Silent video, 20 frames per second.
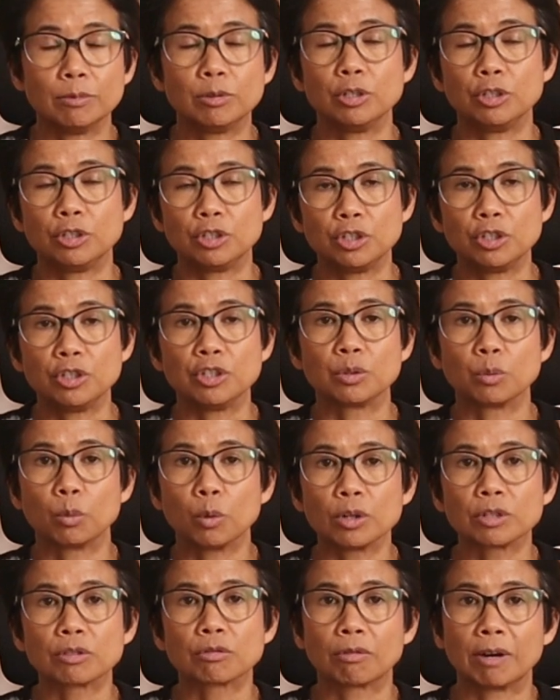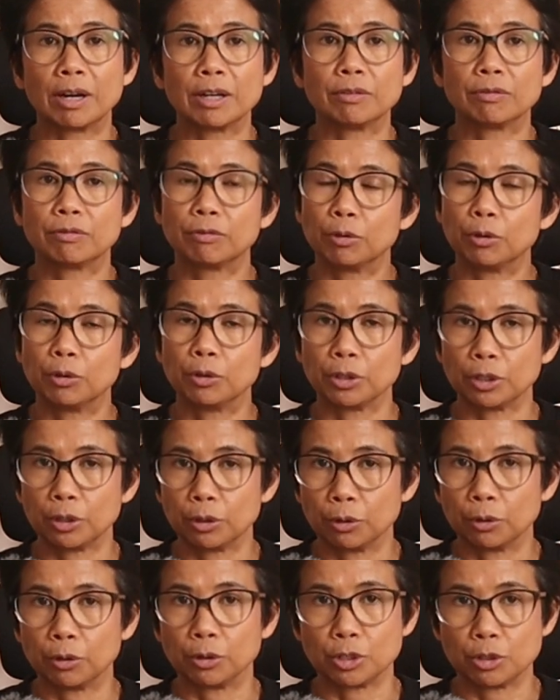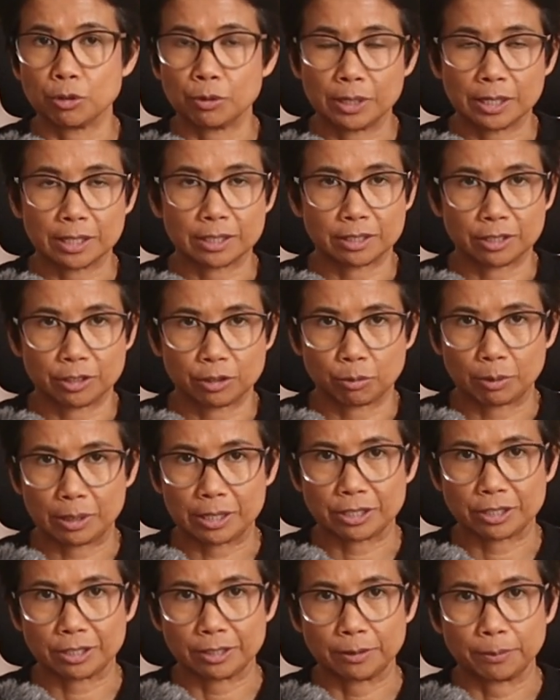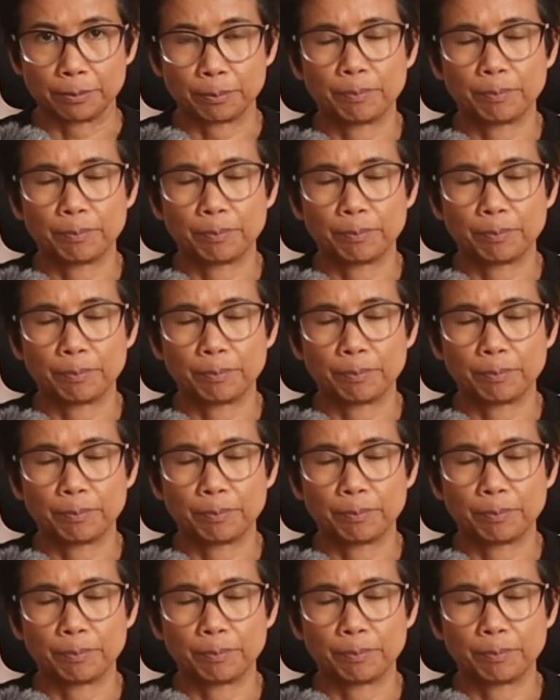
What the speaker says: to choose what's right for your unique situation.